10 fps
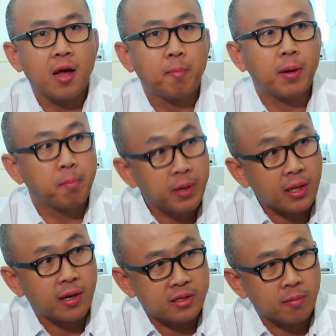But be
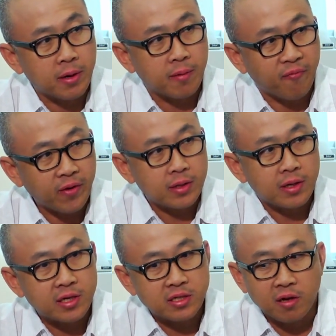that as it may,
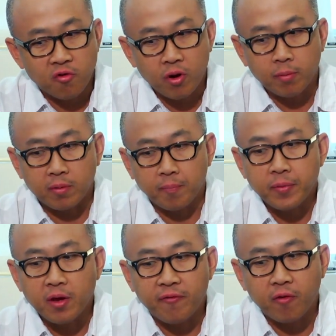Felda is still in trouble
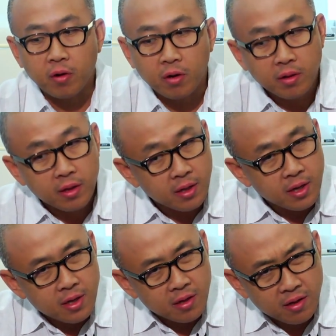for a lot of
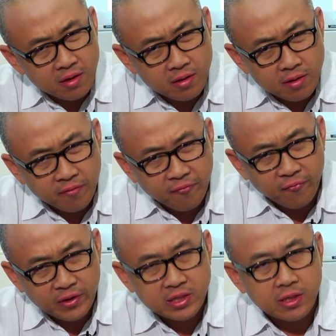the
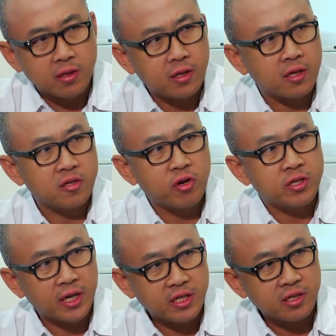fiscal
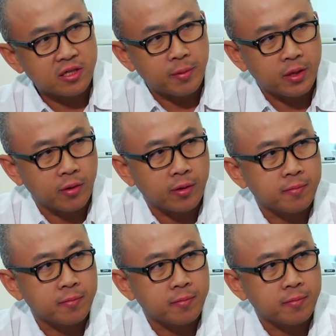transactions they've been doing.